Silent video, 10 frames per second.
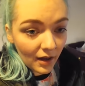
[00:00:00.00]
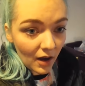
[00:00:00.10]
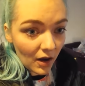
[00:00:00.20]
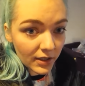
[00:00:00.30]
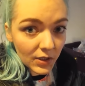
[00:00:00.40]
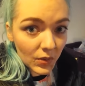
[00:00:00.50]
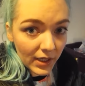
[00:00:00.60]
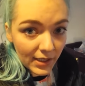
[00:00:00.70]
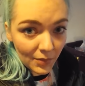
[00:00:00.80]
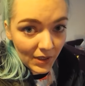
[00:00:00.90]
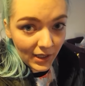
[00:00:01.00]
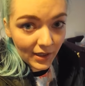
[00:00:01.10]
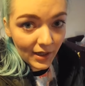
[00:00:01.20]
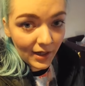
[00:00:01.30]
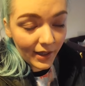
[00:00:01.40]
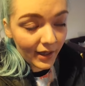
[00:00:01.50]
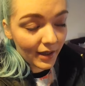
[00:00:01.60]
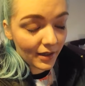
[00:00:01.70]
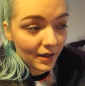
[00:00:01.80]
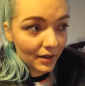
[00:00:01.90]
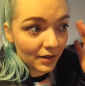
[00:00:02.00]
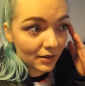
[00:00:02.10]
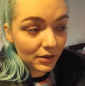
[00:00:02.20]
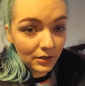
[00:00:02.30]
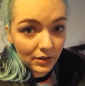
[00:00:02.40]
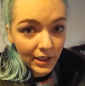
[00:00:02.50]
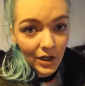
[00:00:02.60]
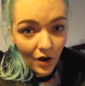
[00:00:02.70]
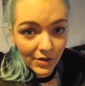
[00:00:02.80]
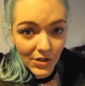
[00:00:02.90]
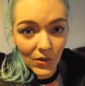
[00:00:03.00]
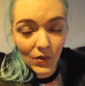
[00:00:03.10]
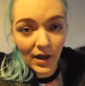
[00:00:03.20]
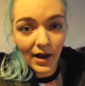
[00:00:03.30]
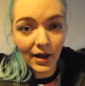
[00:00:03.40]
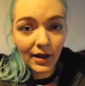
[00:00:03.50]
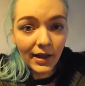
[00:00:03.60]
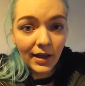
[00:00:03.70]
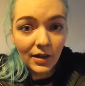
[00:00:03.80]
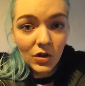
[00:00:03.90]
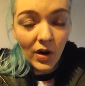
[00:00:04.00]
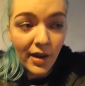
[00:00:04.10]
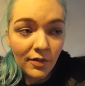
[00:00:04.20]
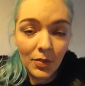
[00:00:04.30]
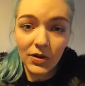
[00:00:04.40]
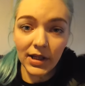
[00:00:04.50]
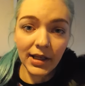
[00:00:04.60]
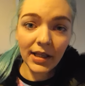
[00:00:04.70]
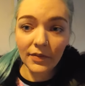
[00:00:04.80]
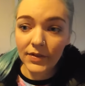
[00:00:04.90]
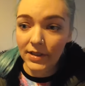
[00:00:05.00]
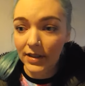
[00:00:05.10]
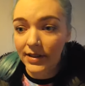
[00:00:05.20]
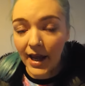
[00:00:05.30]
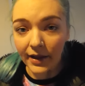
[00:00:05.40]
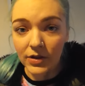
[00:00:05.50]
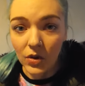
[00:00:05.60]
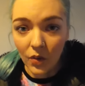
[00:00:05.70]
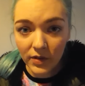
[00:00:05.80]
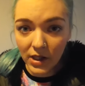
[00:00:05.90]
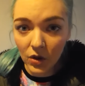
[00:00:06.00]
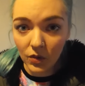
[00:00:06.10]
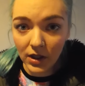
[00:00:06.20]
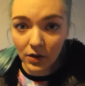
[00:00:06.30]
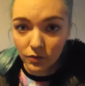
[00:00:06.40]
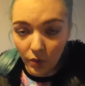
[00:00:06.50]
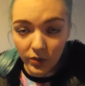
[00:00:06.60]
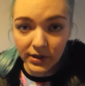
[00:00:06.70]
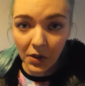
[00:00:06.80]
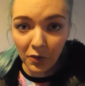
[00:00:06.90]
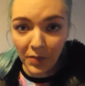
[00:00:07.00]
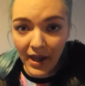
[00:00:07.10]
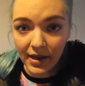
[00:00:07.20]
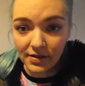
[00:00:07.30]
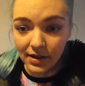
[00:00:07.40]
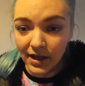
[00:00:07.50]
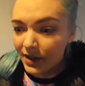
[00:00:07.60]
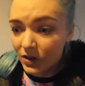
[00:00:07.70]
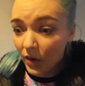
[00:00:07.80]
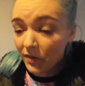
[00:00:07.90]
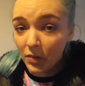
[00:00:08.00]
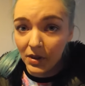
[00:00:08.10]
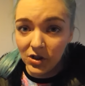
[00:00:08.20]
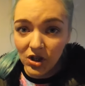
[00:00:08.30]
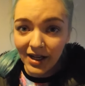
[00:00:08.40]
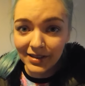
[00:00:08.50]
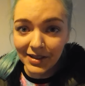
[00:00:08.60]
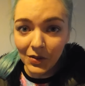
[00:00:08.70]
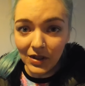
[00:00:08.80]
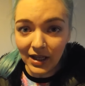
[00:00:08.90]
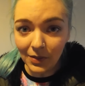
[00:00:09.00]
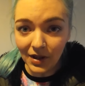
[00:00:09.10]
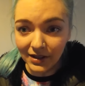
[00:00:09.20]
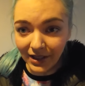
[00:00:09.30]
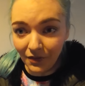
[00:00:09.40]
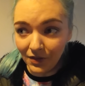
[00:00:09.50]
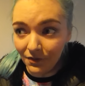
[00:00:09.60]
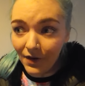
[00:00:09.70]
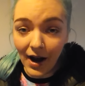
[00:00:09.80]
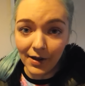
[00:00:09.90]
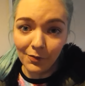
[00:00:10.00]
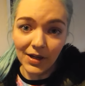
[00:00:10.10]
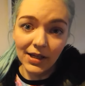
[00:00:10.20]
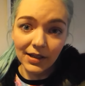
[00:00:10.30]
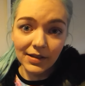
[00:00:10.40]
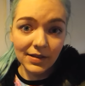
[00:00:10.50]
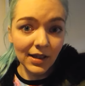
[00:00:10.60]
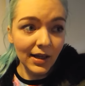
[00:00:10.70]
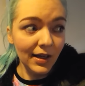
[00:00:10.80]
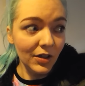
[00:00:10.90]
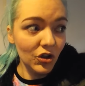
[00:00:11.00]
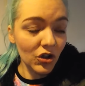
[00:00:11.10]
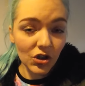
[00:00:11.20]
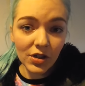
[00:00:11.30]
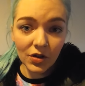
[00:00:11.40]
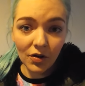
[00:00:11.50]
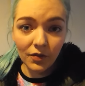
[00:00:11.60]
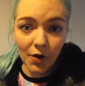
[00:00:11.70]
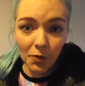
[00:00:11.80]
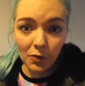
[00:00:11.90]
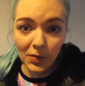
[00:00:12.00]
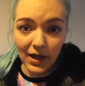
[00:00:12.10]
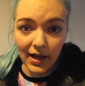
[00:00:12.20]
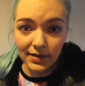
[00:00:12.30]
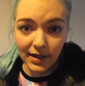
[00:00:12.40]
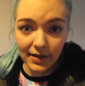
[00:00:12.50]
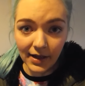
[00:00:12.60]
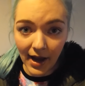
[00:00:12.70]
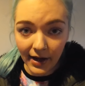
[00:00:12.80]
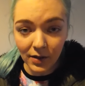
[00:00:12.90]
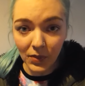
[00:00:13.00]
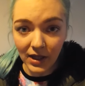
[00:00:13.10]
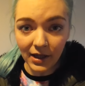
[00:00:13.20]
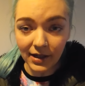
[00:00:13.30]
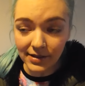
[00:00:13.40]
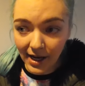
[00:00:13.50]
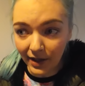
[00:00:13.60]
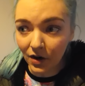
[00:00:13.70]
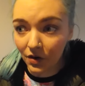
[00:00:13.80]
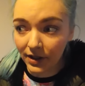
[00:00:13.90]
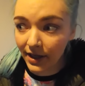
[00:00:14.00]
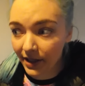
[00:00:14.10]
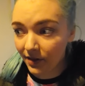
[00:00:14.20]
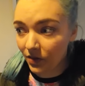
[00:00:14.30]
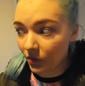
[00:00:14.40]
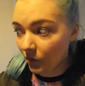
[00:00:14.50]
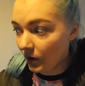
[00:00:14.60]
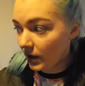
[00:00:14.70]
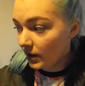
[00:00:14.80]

Are you kidding me? Like, oh, you can't do that. Like, not everybody lives next door to the uni and rolls out of bed. Not everybody checks the uni emails every 5 minutes. She just confirmed with me last night that I had to be in at 10 o'clock at night, so